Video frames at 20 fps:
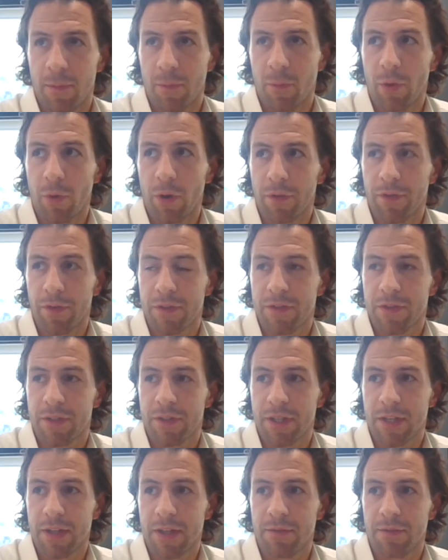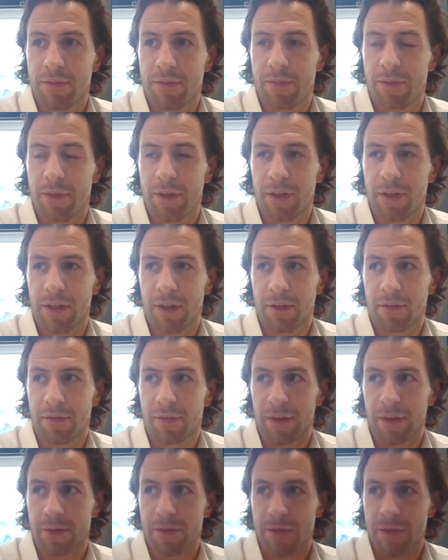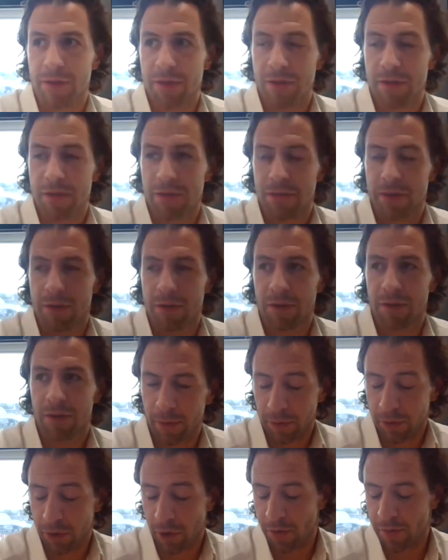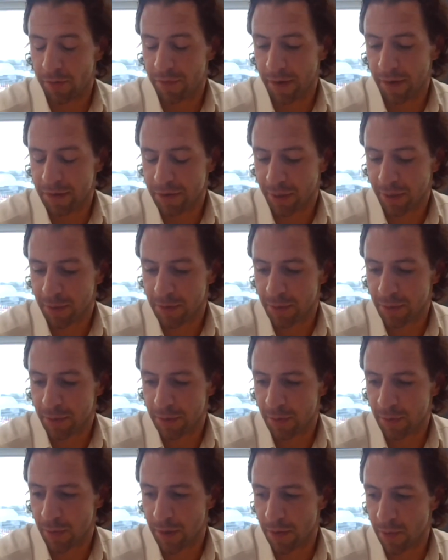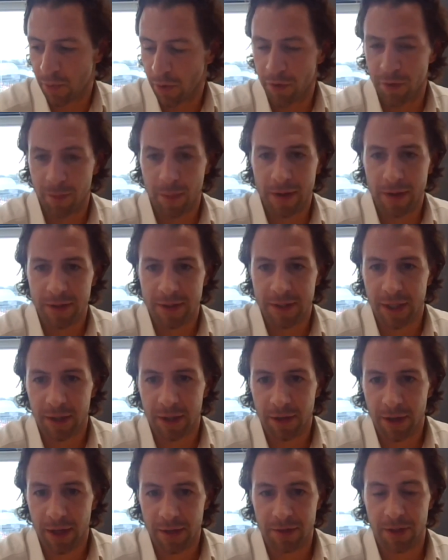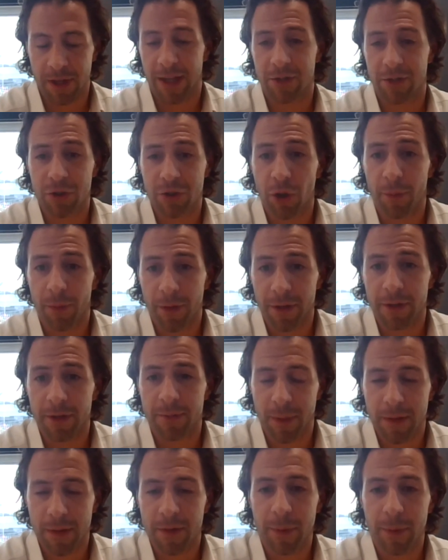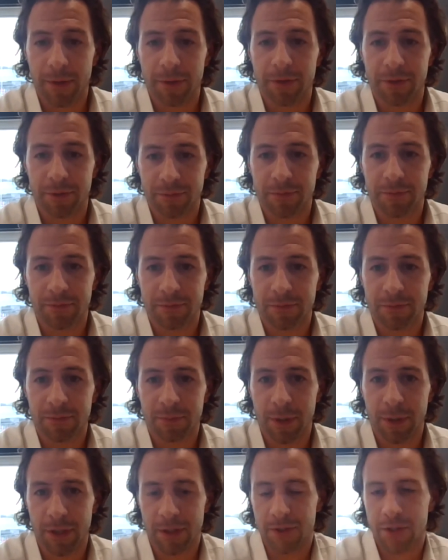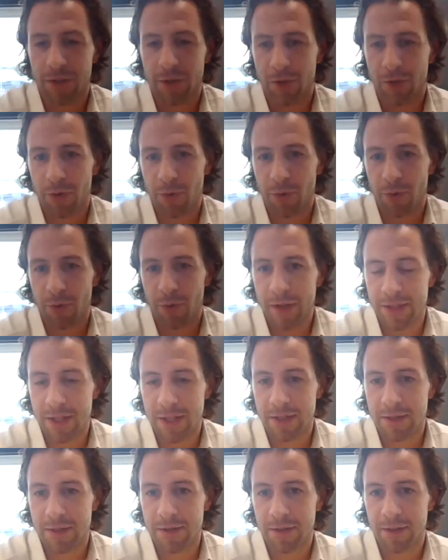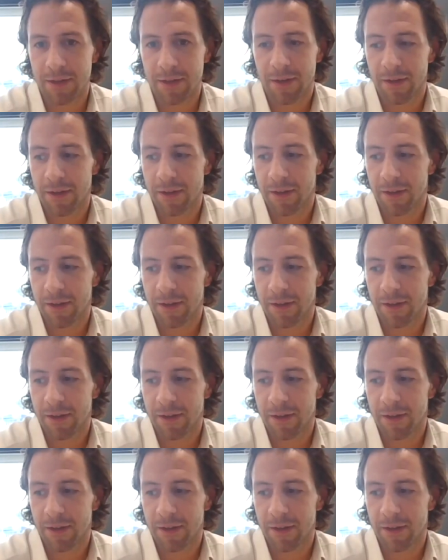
We often see, founders or co-founders coming to us where one of them has a job that does pay the bills, because you're not always in